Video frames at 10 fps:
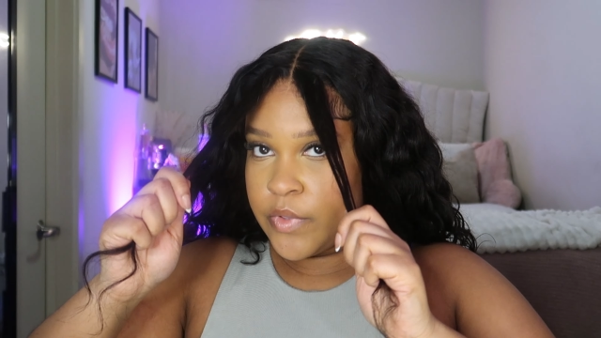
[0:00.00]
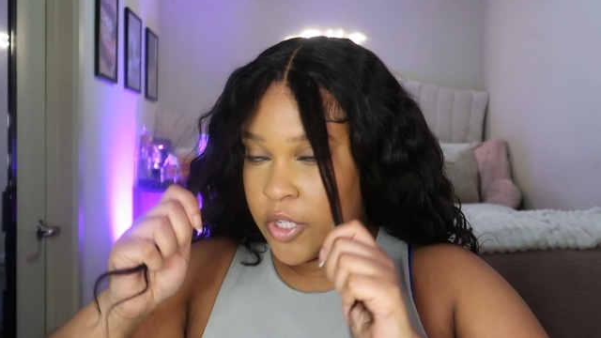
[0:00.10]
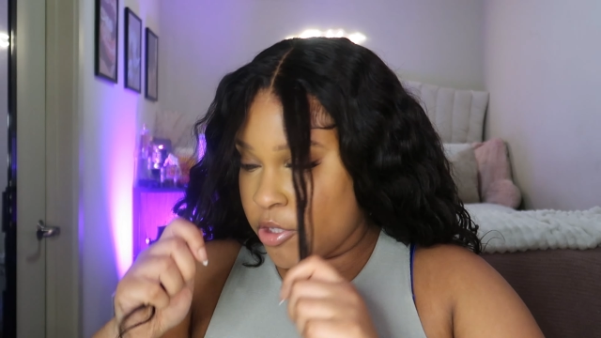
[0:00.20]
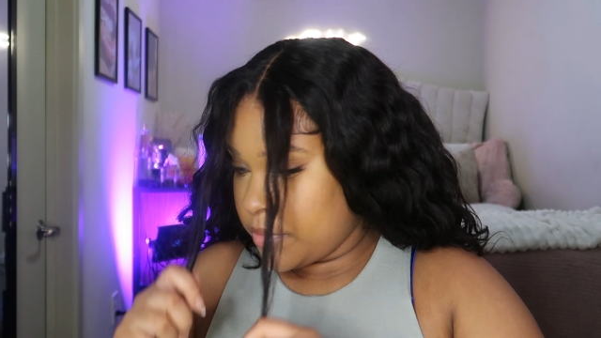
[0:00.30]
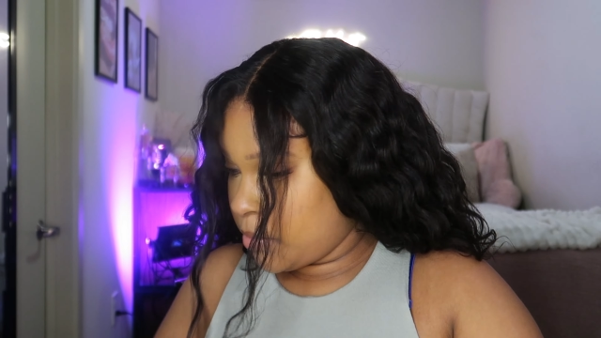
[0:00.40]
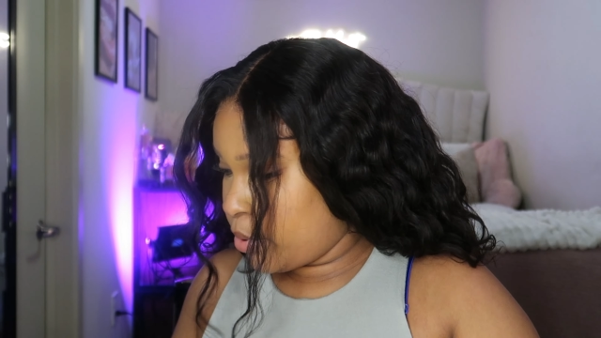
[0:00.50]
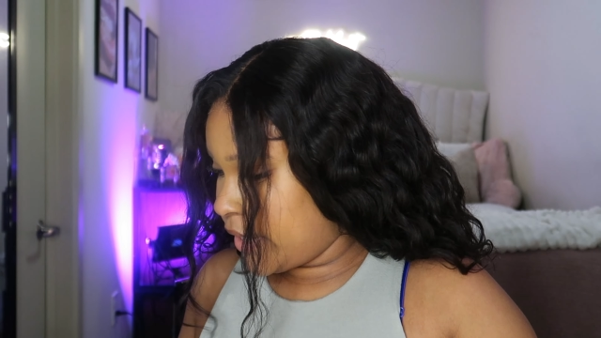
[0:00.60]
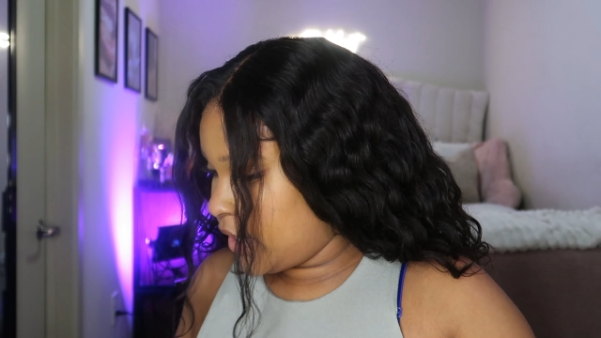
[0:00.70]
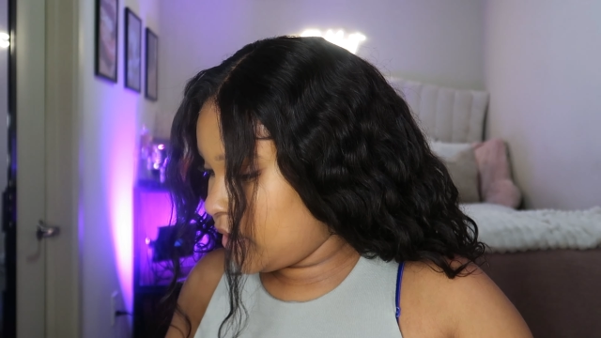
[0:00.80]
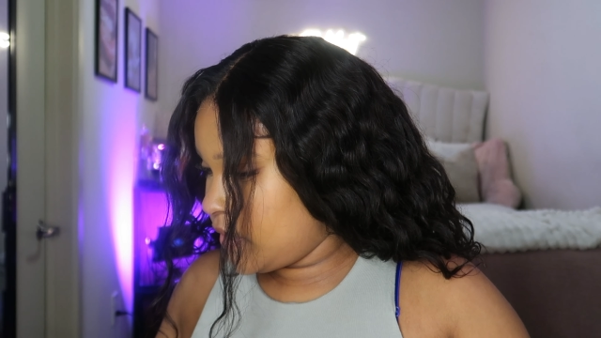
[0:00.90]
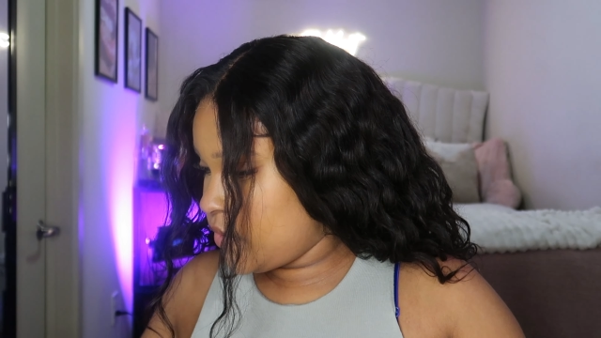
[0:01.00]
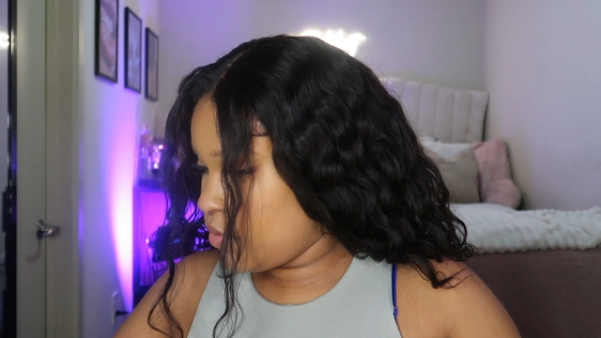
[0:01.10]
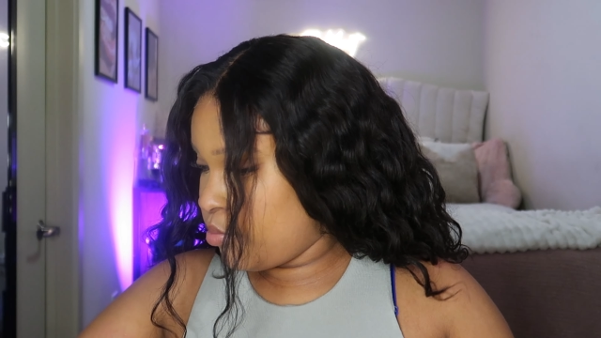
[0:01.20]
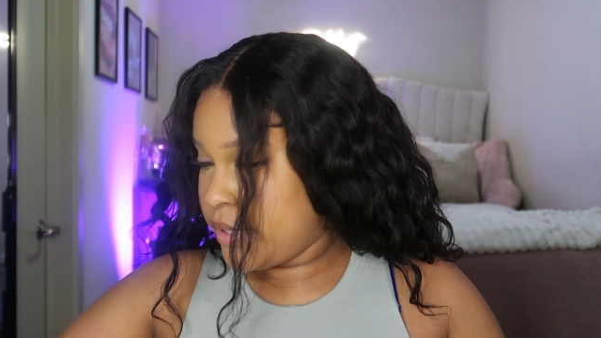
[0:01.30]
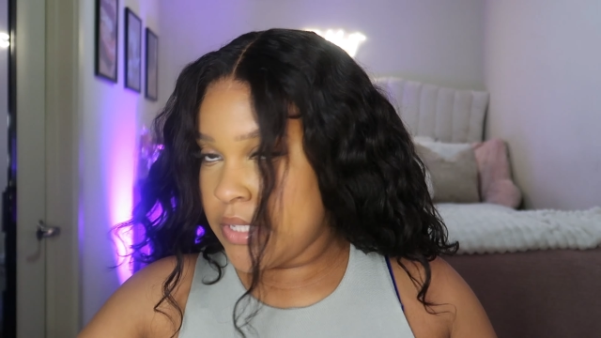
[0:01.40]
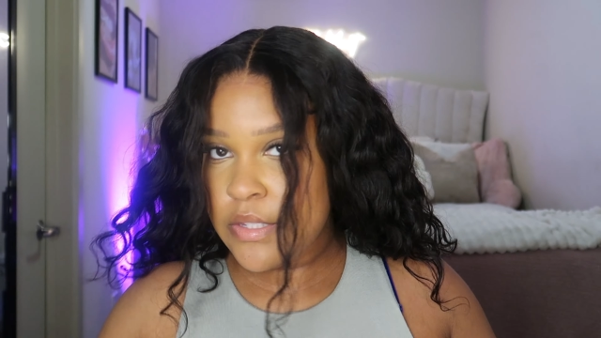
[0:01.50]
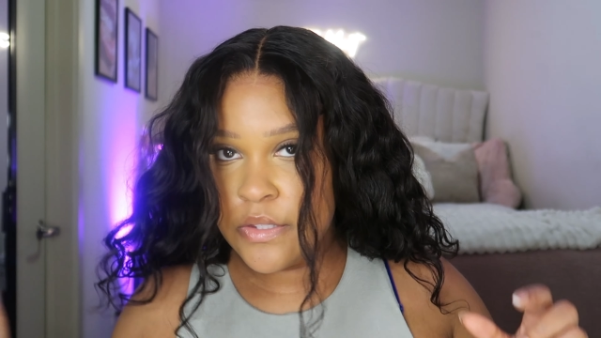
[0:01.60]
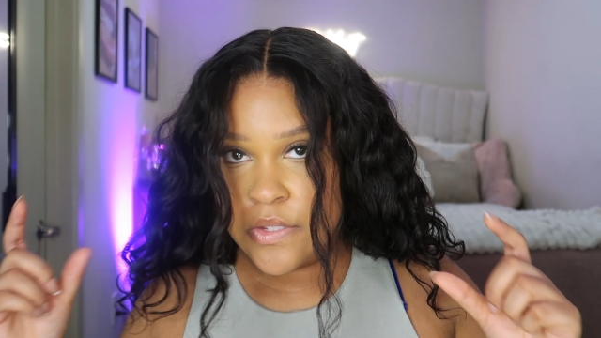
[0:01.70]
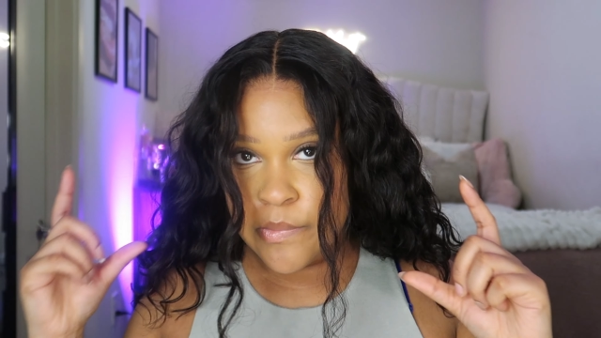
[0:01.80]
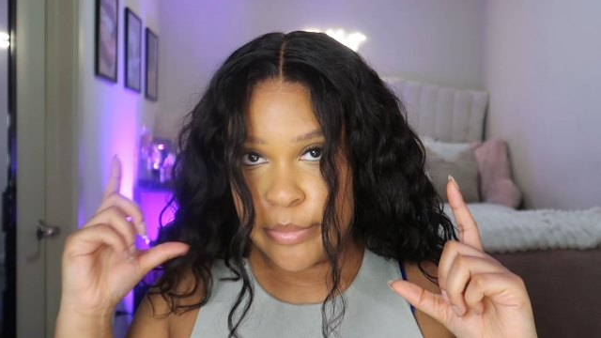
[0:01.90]
You're gonna be braiding these two
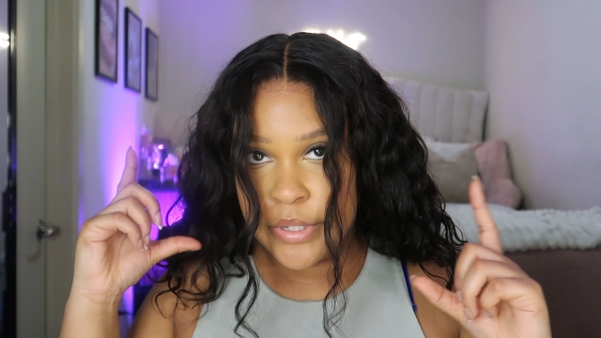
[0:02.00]
pieces,